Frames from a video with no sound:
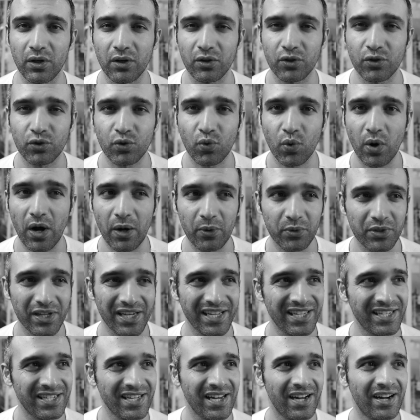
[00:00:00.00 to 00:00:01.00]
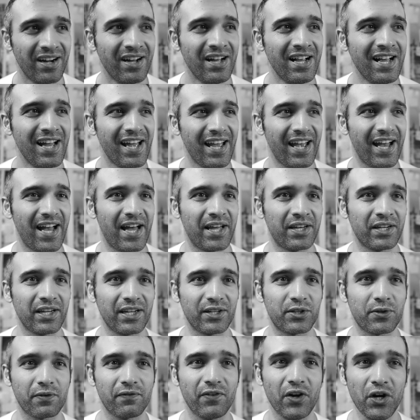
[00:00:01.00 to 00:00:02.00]
throughout India, and
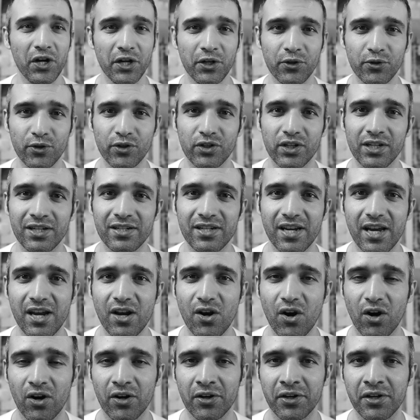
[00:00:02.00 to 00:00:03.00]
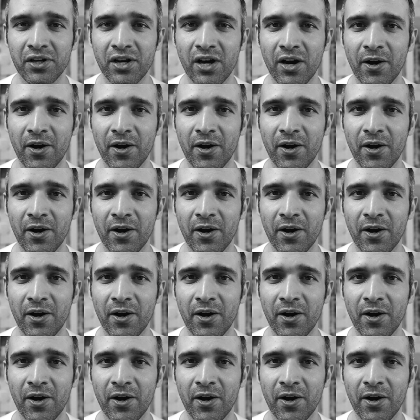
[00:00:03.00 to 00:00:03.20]
it's a very interesting take on